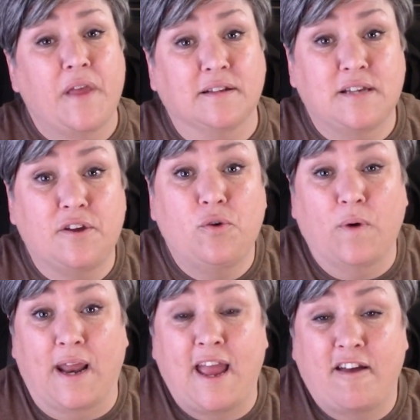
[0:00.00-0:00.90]
I'll tell you
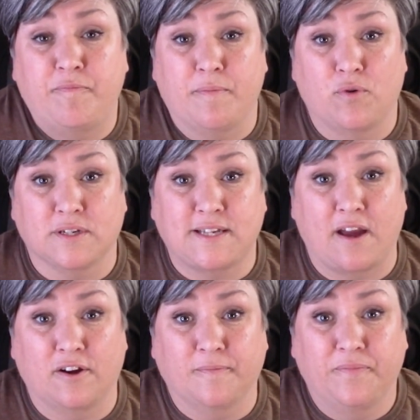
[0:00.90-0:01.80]
when I have been more
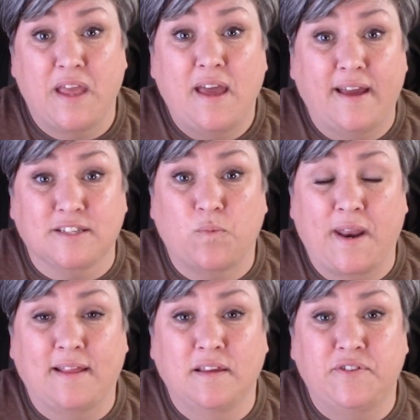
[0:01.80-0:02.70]
scared. It's
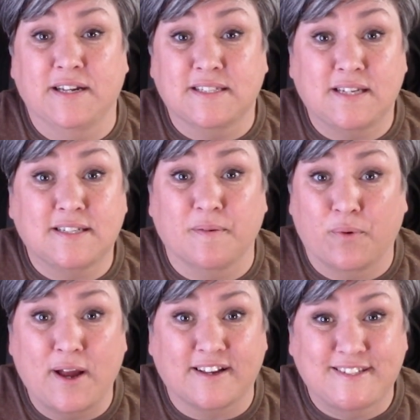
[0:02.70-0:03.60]
when I lived in a sticks and
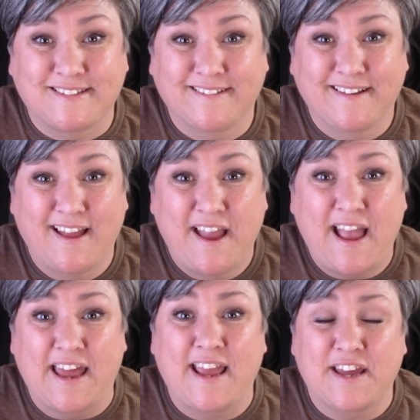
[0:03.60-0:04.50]
bricks
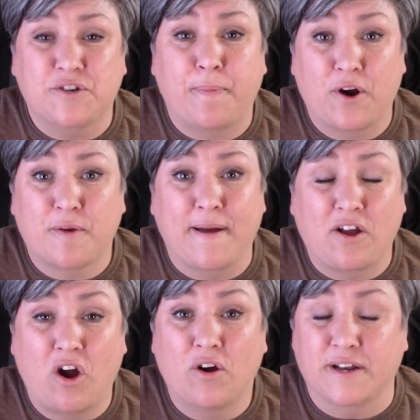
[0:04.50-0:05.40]
and I had to park my
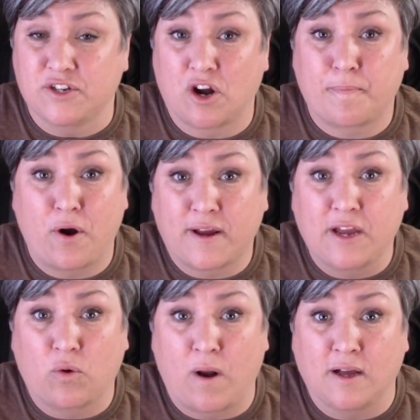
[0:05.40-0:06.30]
car in a dark
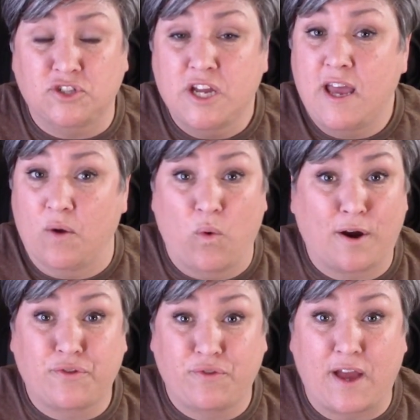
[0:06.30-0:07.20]
parking garage and
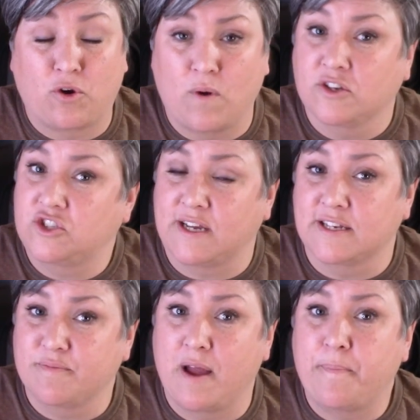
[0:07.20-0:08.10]
walk through that garage to
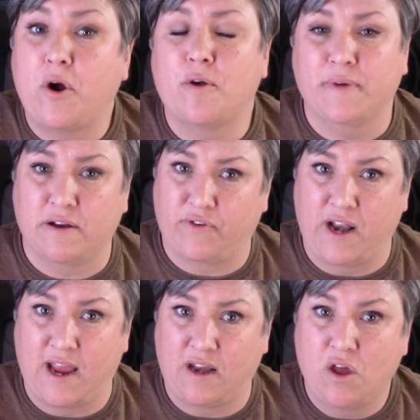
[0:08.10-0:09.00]
get to my apartment every
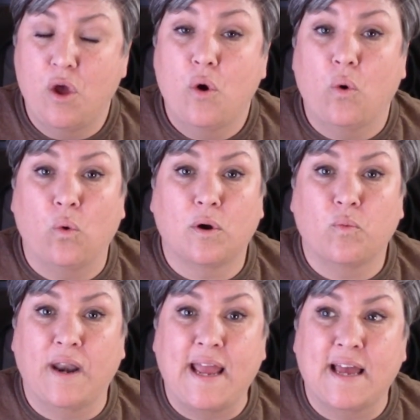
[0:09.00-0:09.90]
night. Or
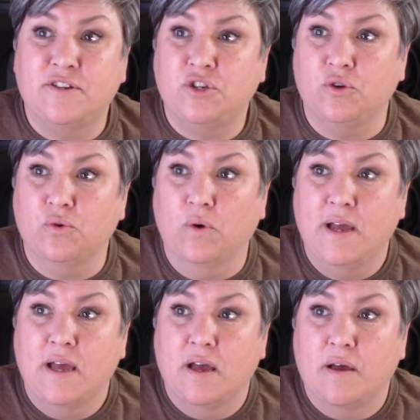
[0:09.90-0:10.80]
when I had to
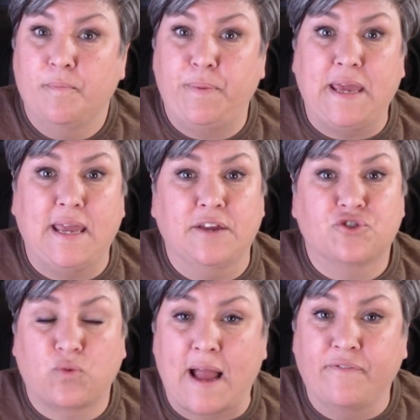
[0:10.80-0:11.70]
be in
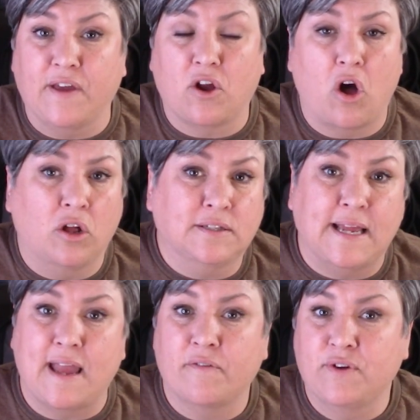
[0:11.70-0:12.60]
traffic all
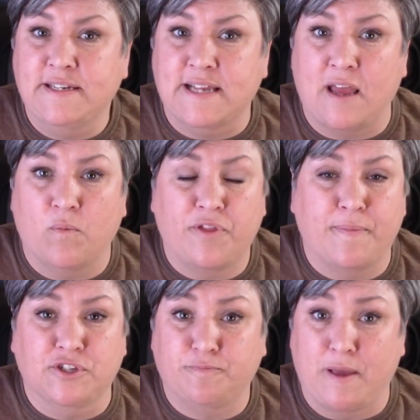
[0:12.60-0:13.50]
day, every day with a
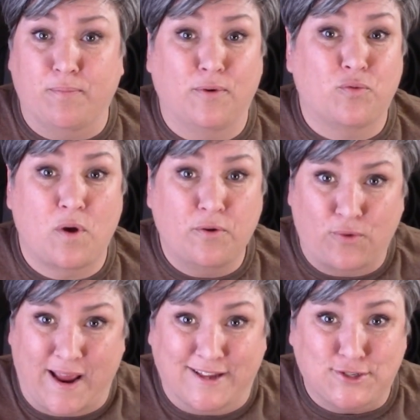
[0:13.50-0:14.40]
bunch of people with
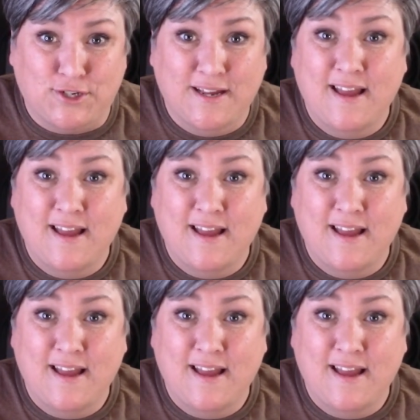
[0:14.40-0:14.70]
road rage.